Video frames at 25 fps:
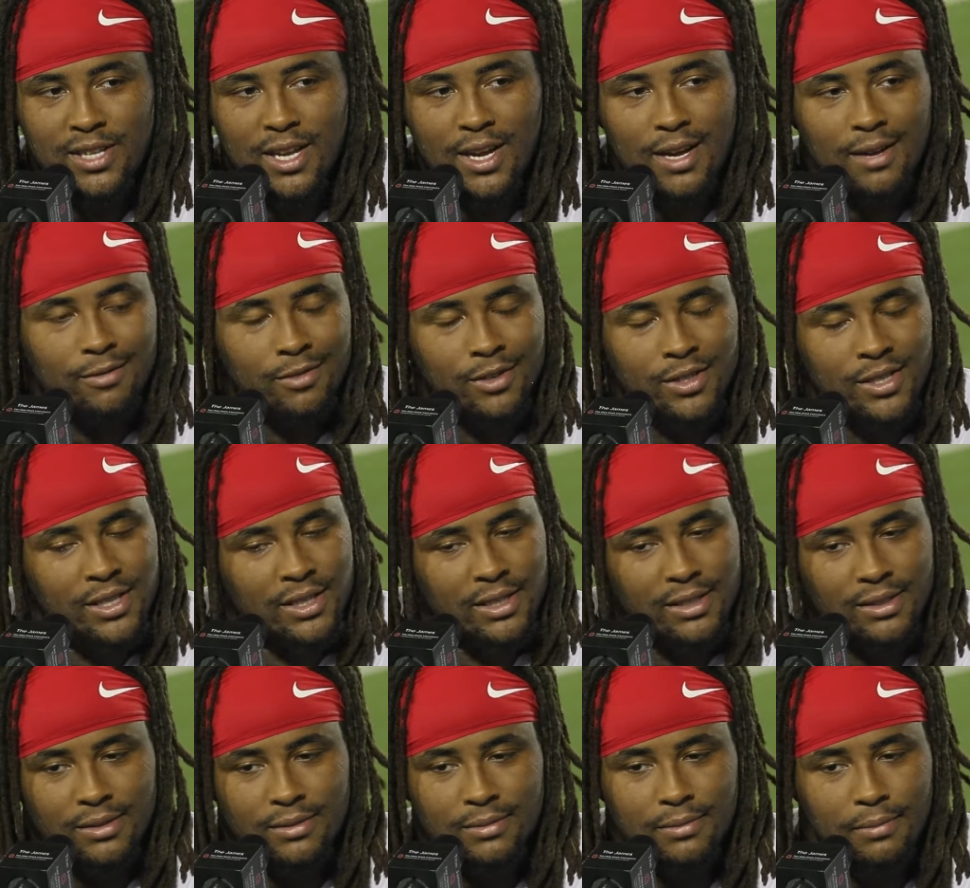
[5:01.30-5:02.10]
not
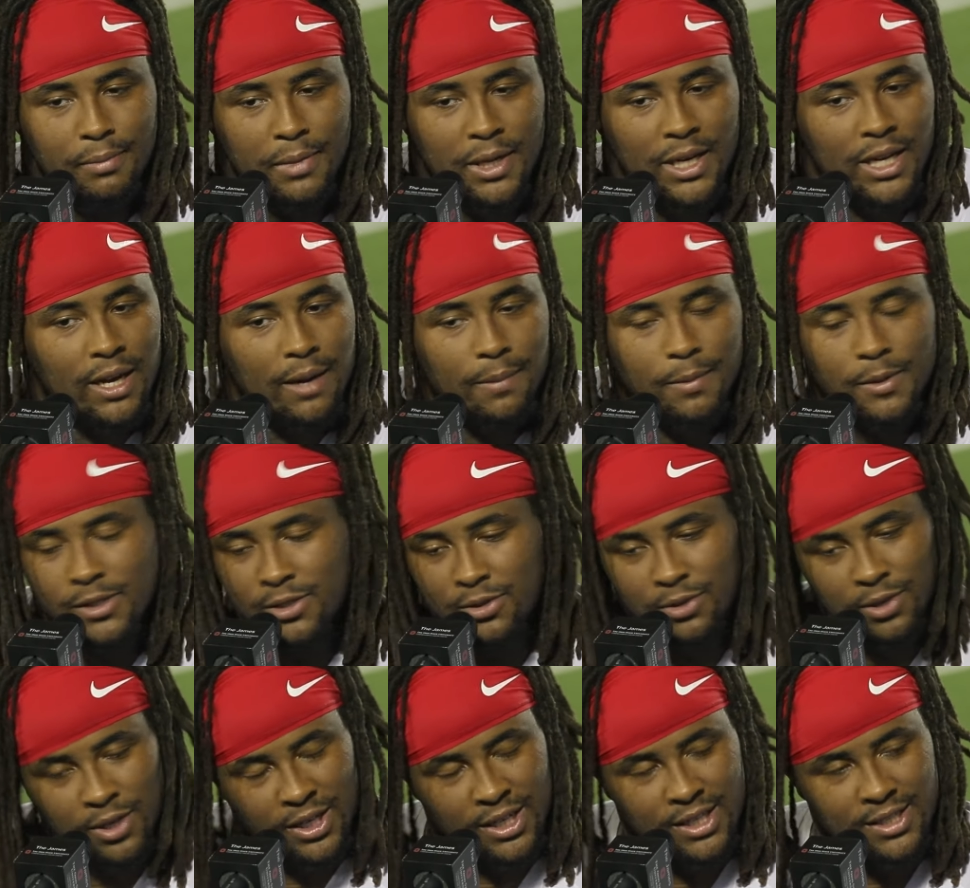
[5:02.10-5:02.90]
really many
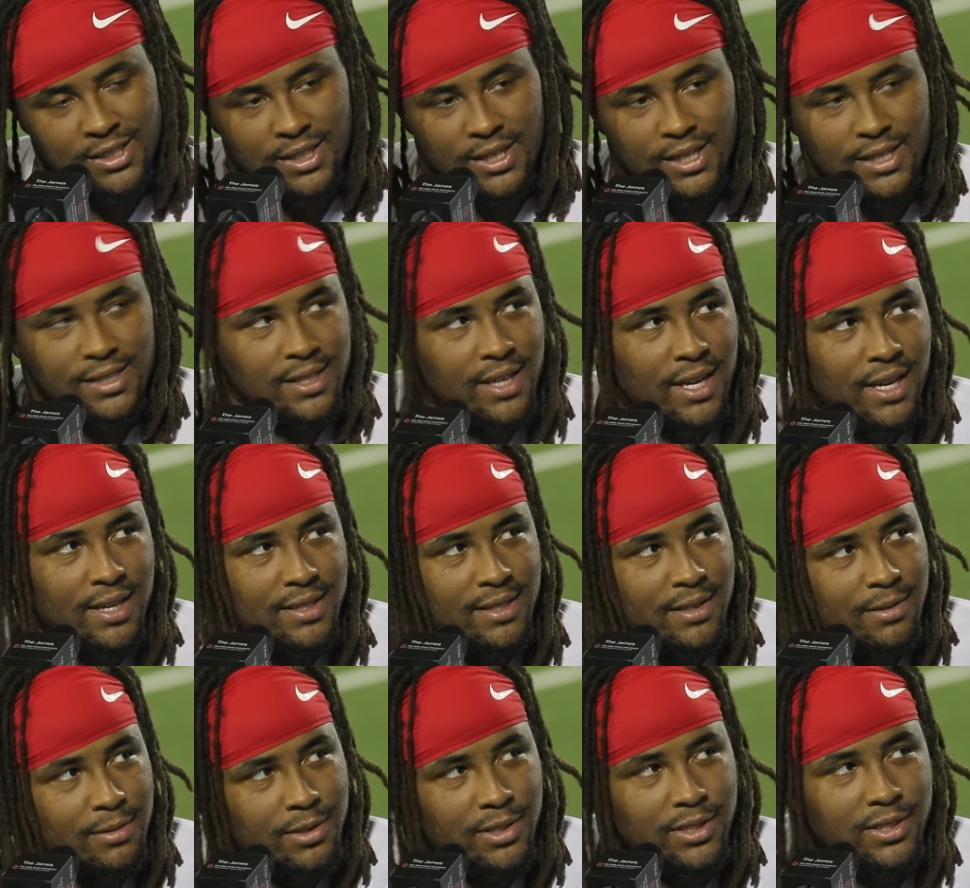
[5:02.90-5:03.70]
opportunities to get
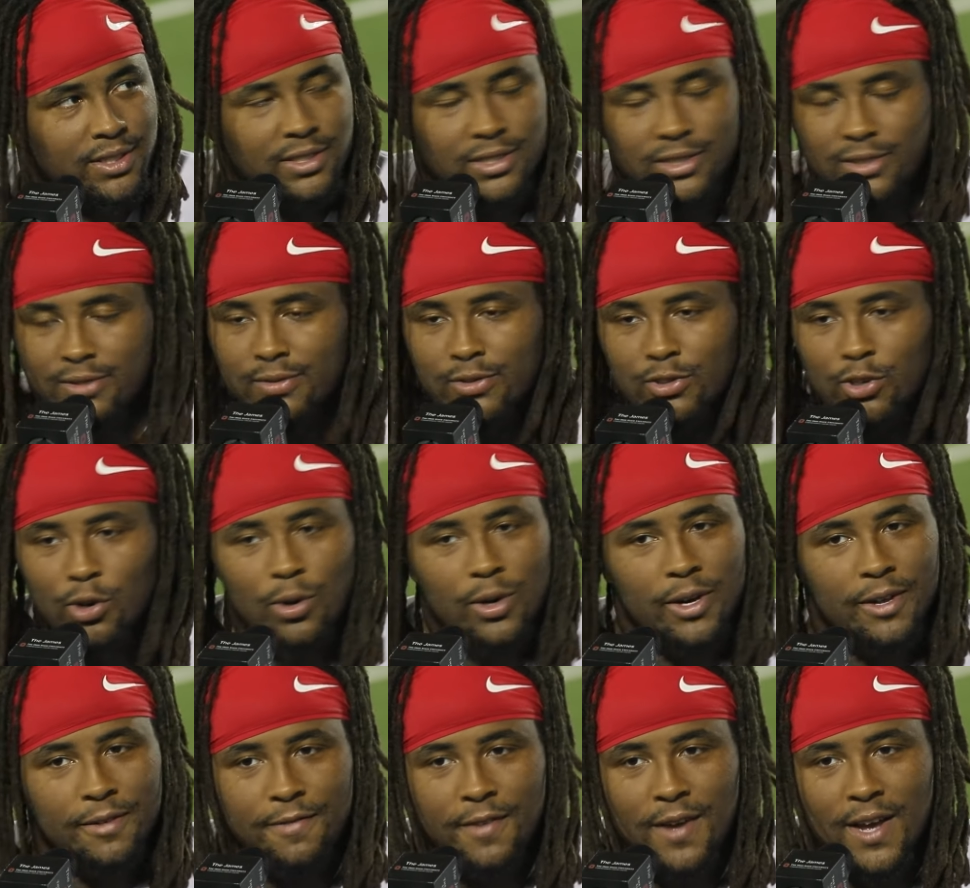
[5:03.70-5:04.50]
sacks. They were just
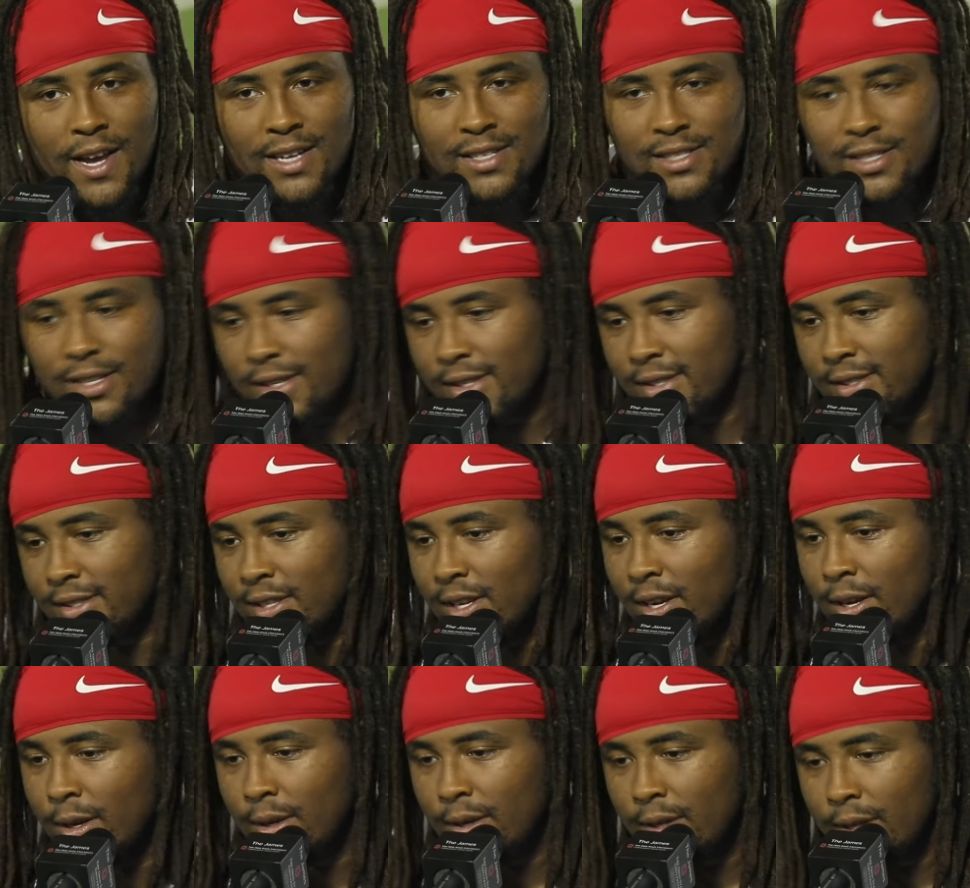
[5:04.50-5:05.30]
throwing it fast because
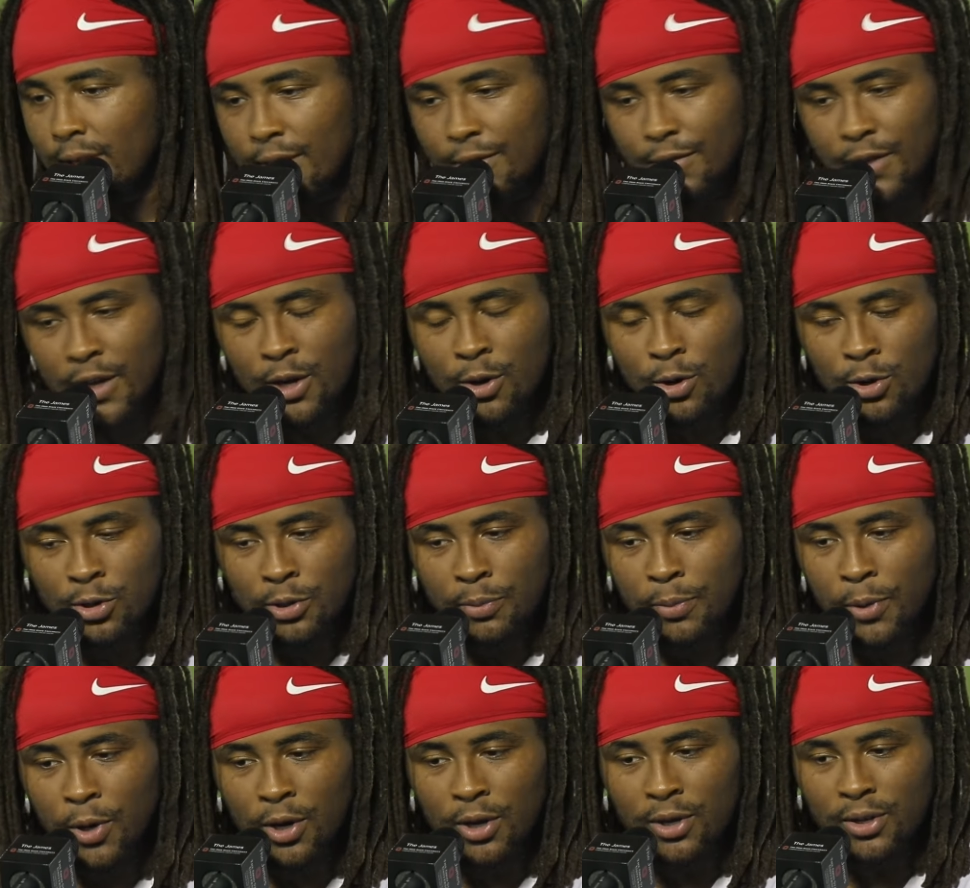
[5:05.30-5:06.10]
if they hold
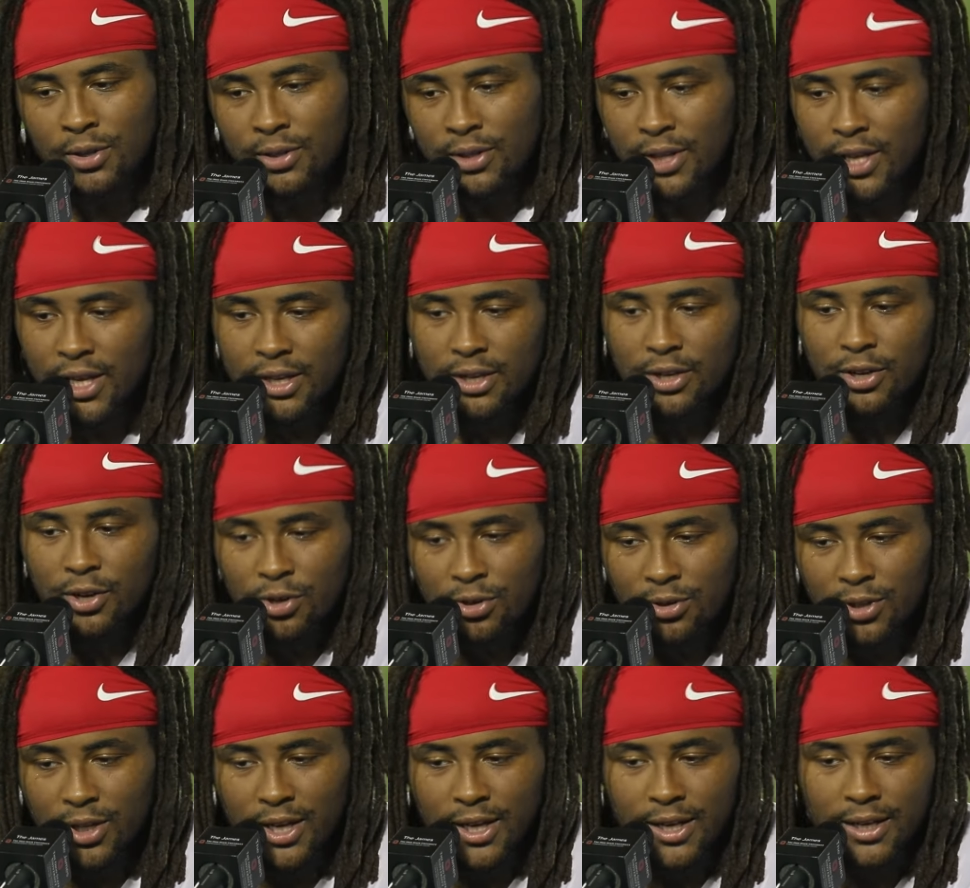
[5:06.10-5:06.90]
the ball, they
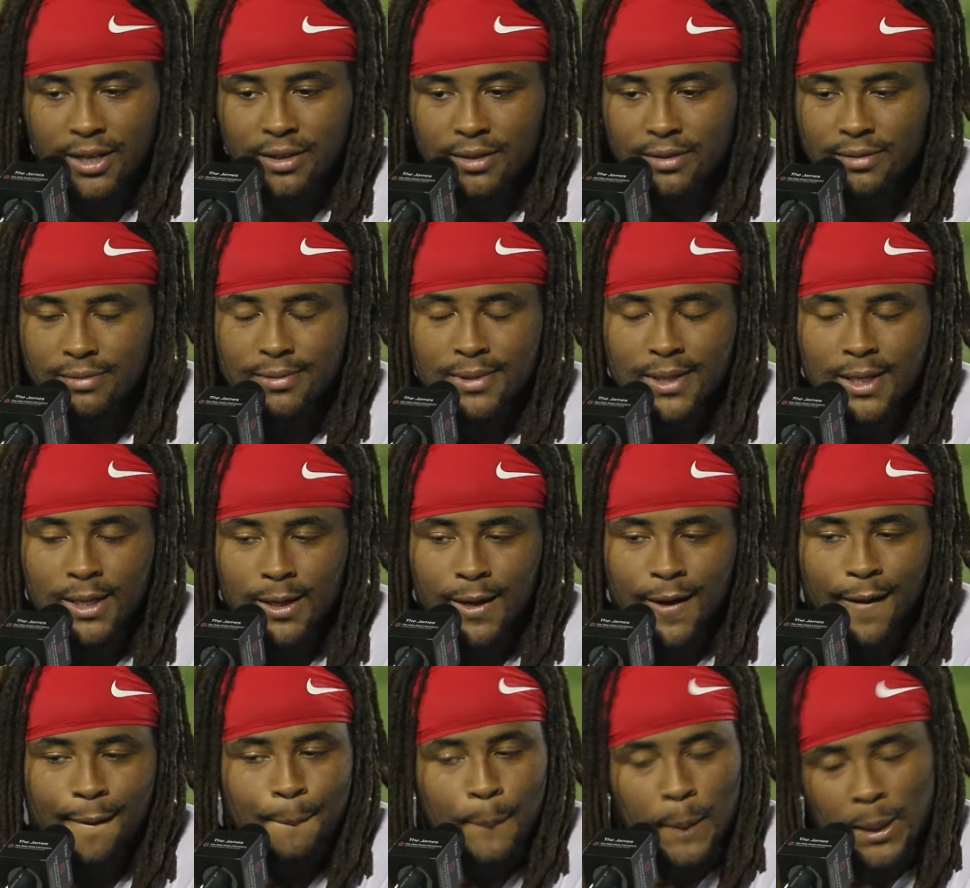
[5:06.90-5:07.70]
know, like,
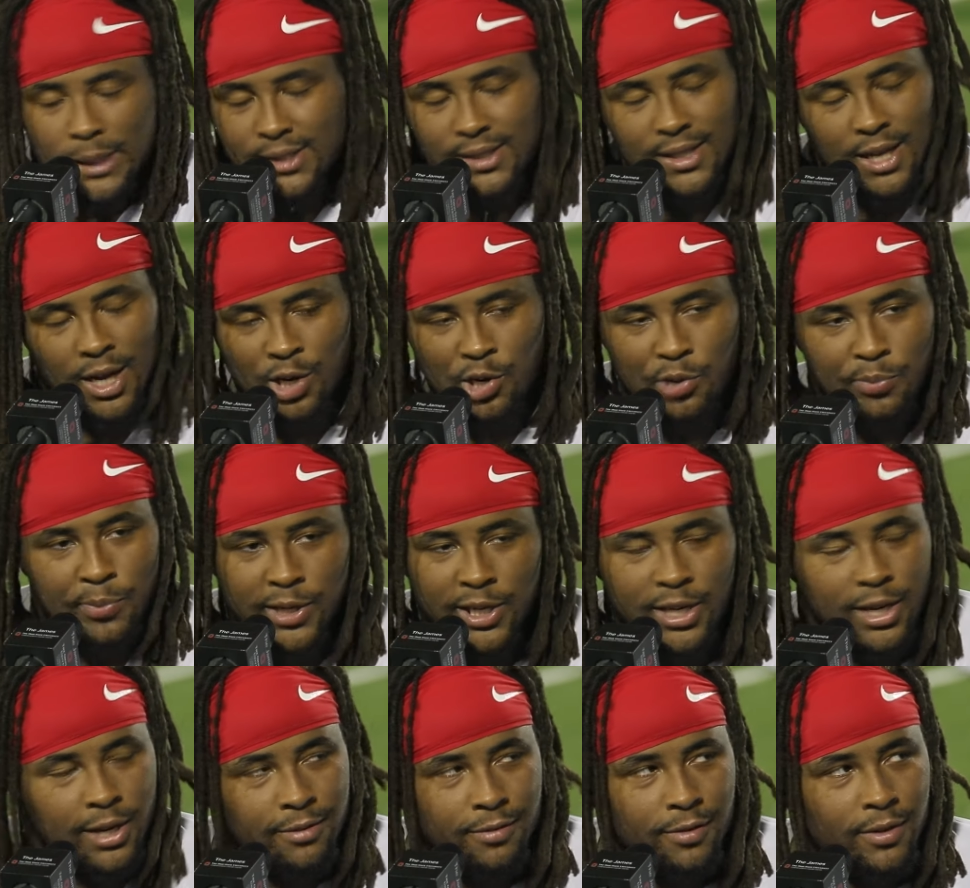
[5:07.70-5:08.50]
it's not going to
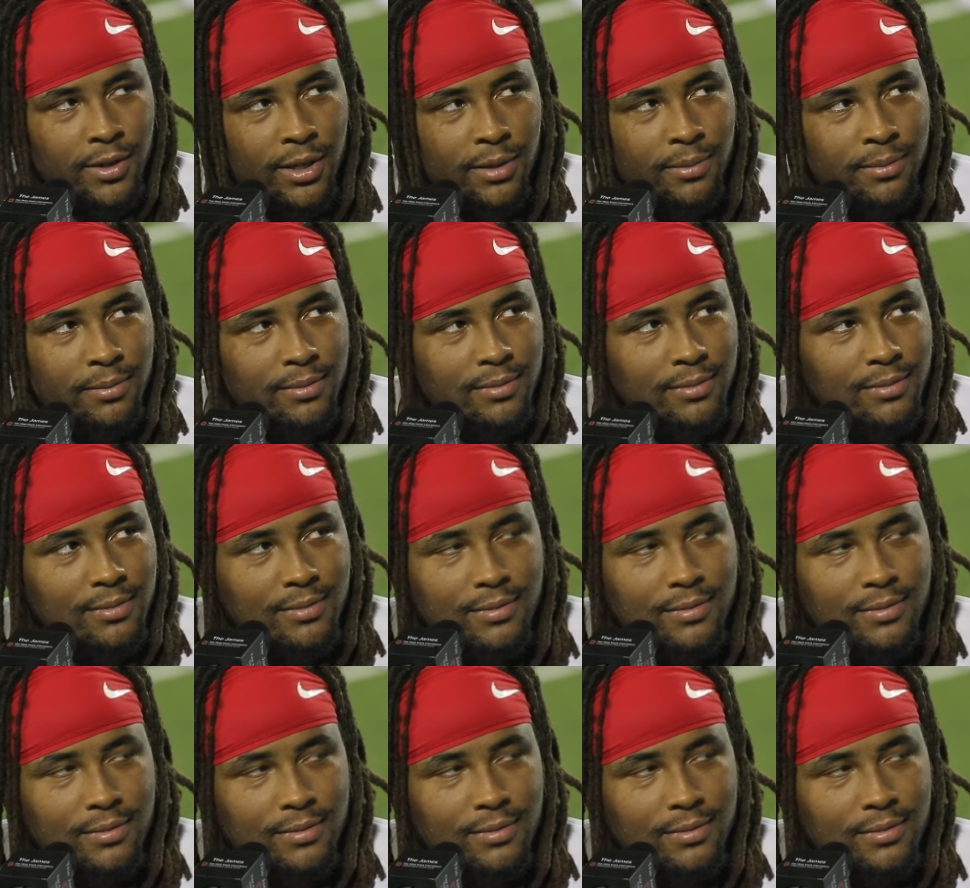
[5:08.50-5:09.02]
be good for them.